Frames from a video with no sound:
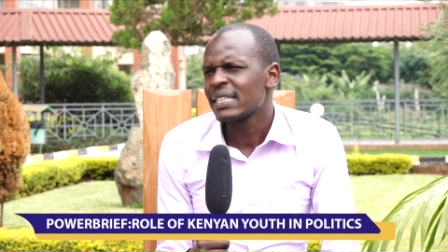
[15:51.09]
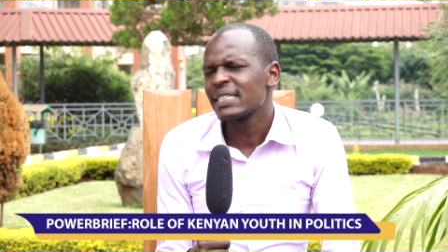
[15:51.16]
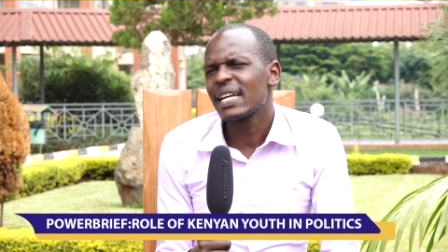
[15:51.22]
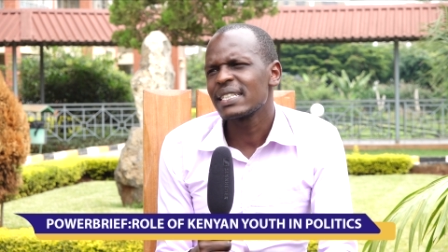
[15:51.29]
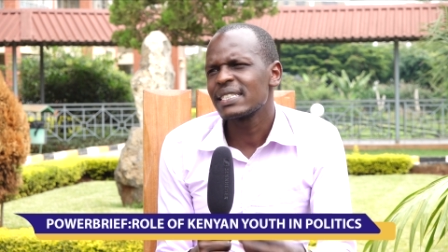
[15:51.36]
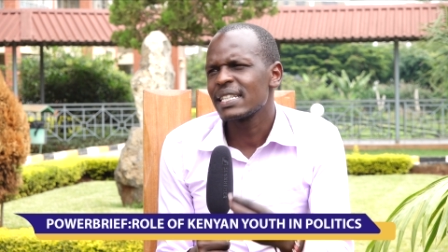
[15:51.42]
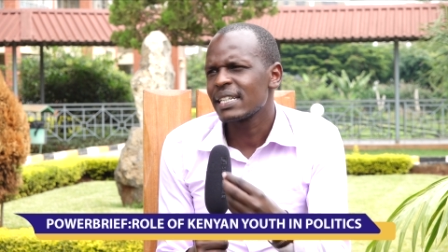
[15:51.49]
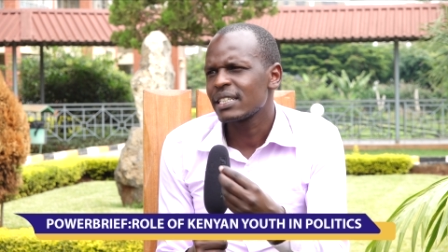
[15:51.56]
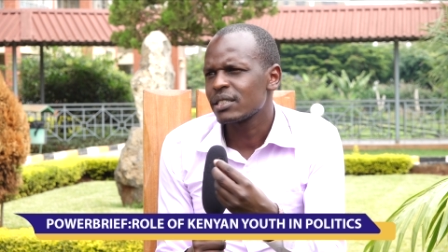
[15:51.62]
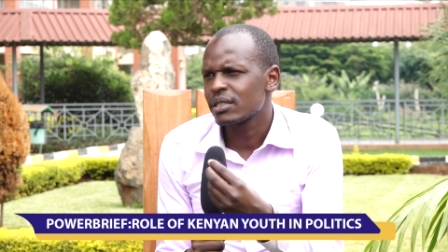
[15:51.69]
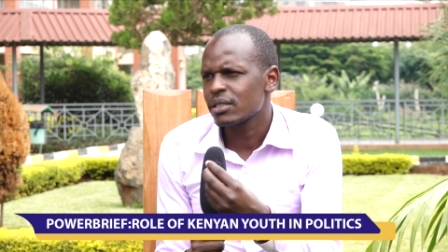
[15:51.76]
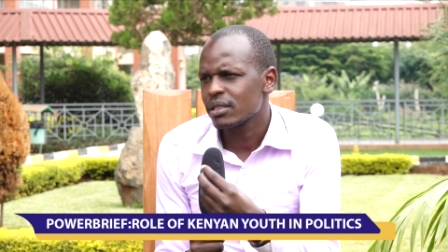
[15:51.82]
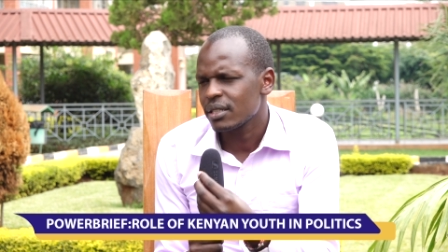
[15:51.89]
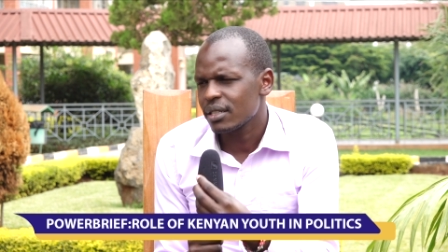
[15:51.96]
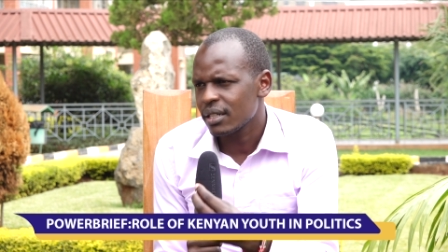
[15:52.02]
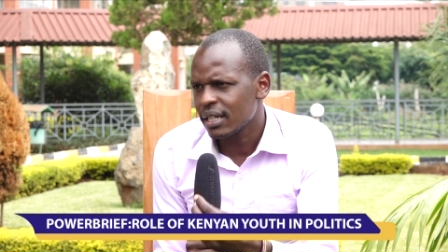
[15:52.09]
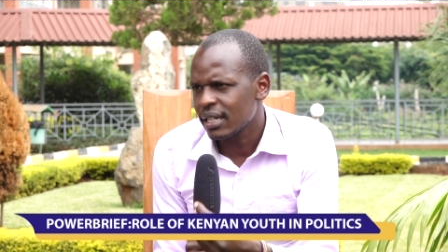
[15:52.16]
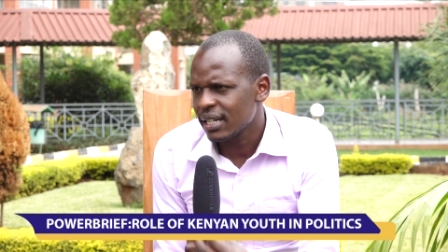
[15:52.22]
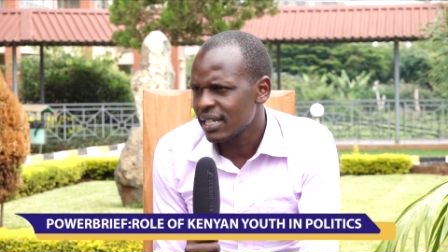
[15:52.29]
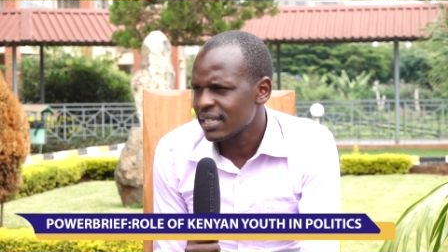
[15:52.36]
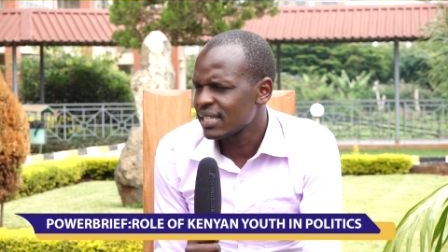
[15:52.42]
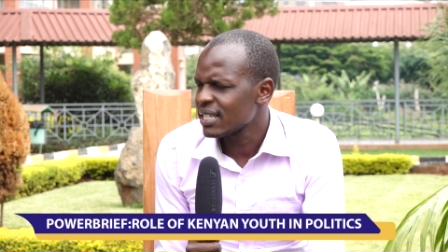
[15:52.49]
That's the
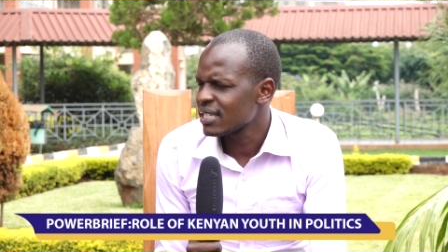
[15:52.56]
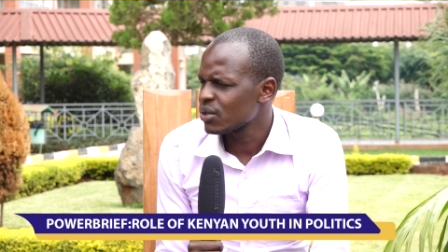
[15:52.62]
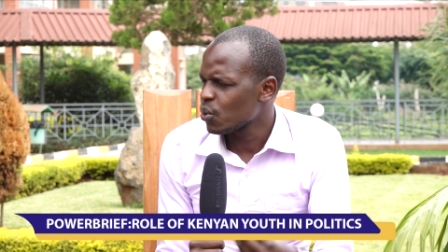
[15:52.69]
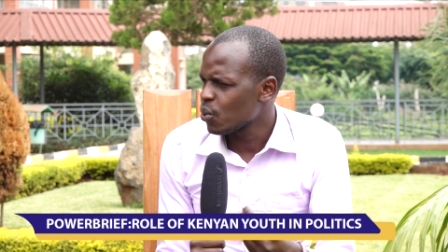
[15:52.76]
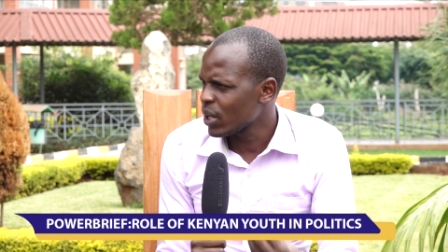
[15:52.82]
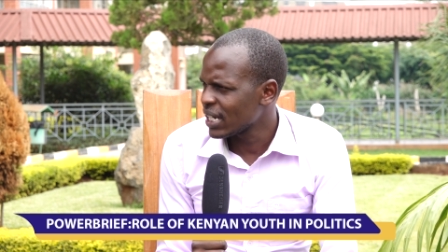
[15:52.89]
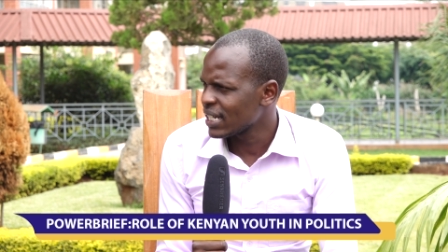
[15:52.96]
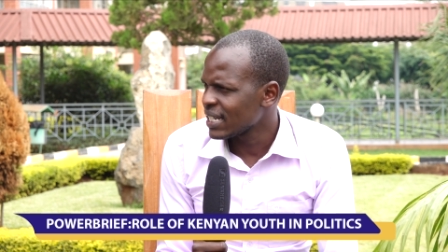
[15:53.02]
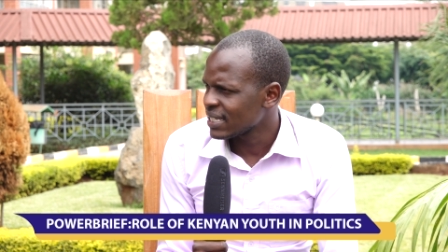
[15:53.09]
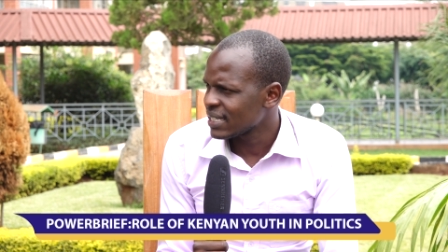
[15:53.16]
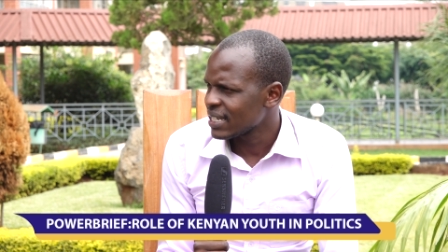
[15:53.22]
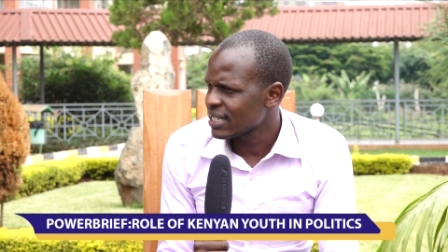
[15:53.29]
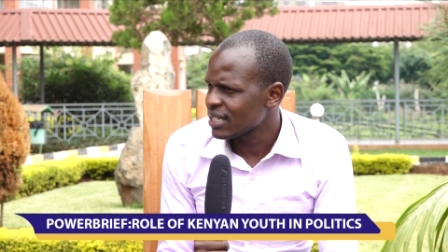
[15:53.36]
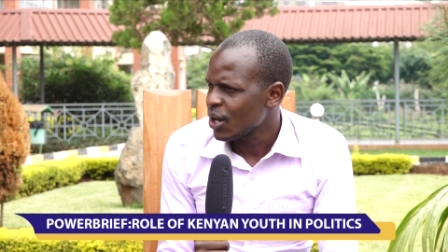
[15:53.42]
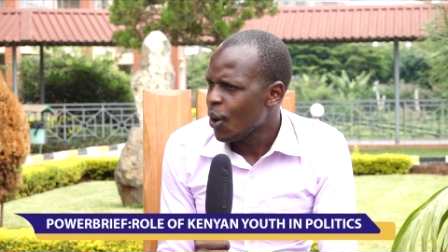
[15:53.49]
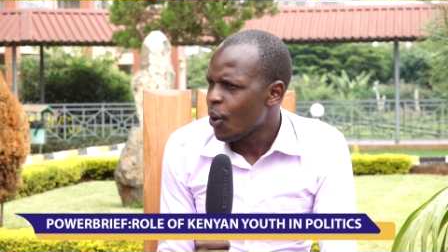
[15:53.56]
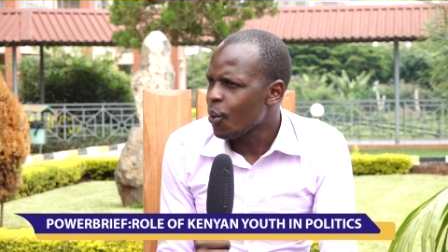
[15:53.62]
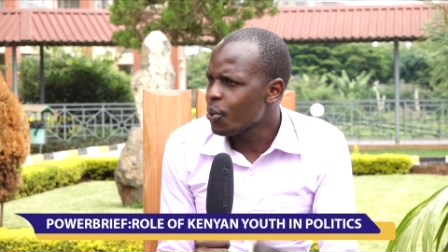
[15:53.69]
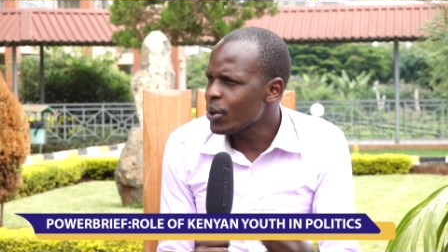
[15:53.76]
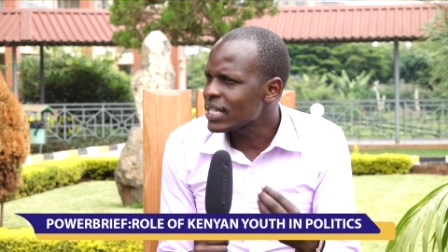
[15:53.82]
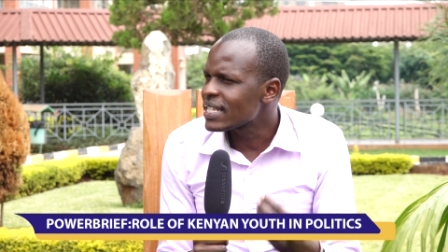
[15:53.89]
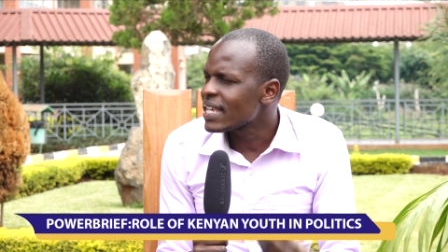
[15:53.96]
greatest weaknesses
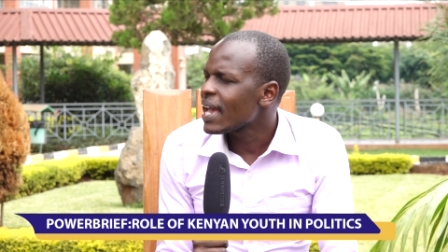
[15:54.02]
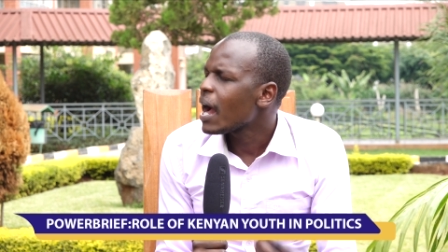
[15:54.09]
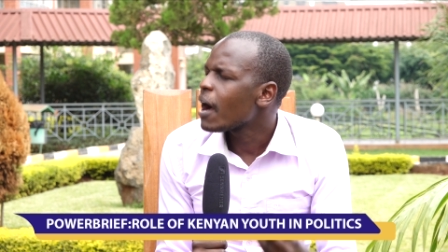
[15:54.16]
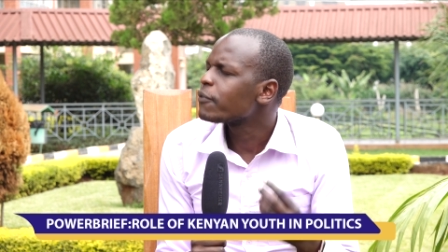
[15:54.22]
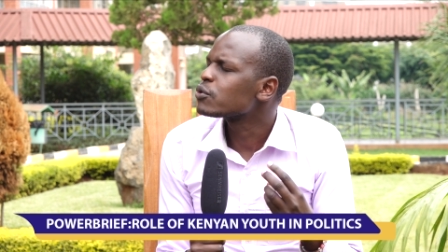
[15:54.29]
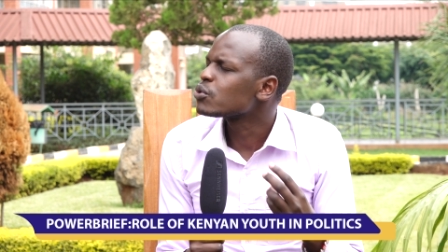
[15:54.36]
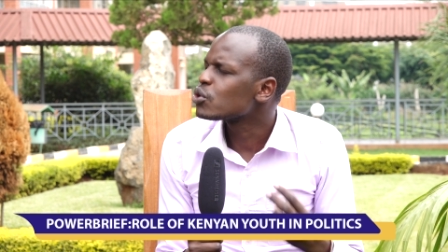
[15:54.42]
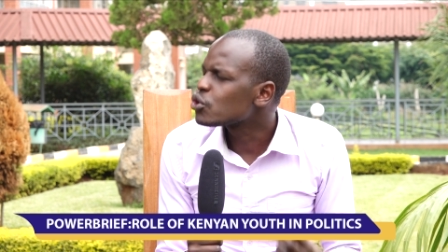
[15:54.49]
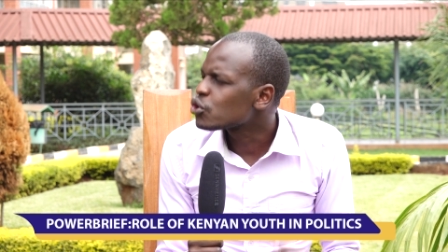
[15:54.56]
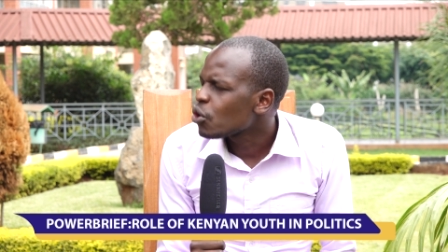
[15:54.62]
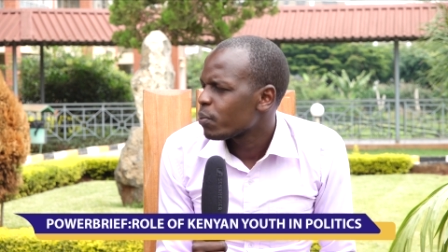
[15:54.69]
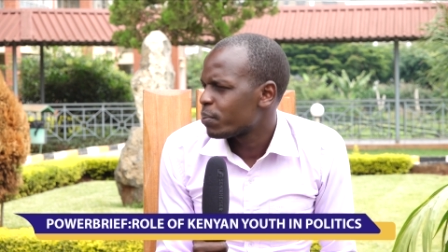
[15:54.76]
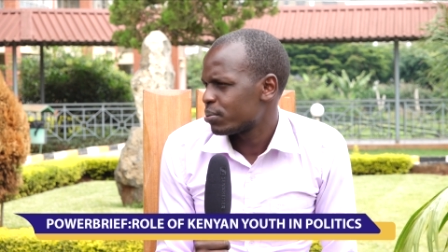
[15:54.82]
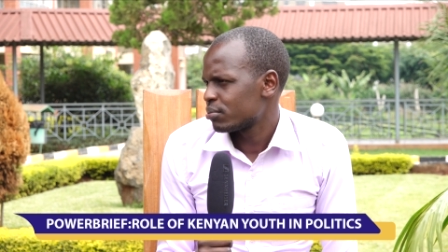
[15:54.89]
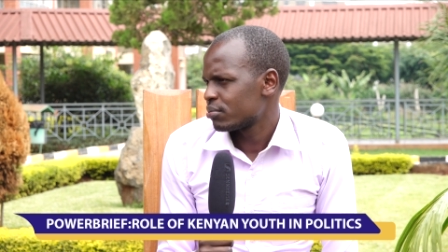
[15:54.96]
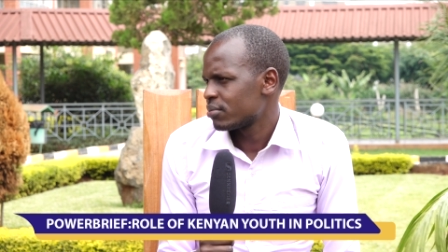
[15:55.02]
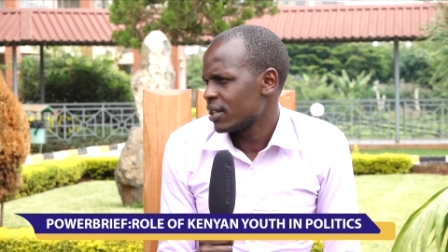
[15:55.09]
which they have to drop